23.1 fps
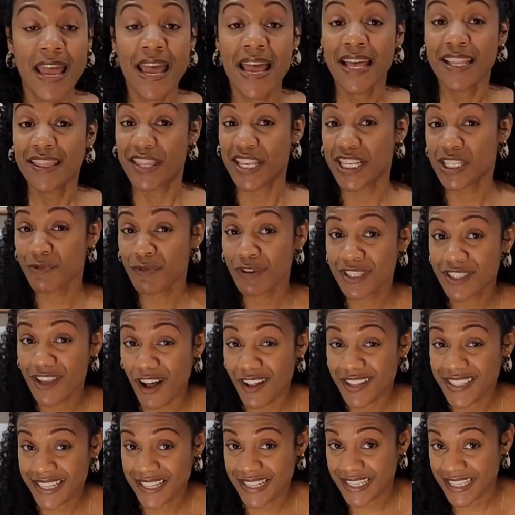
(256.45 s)
This results
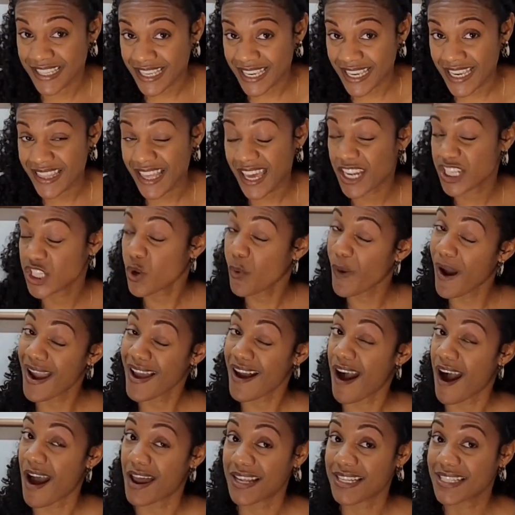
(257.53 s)
in tea that is quite
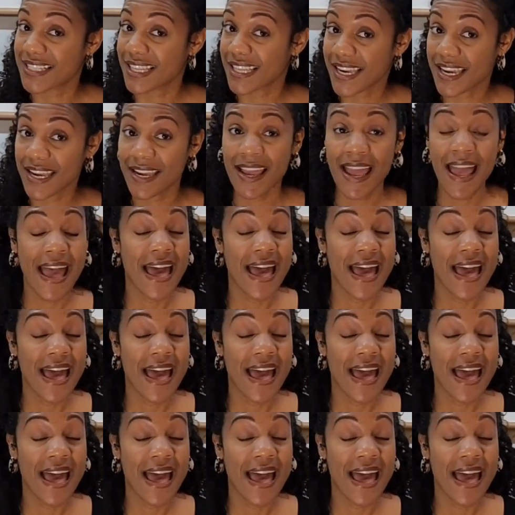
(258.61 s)
honestly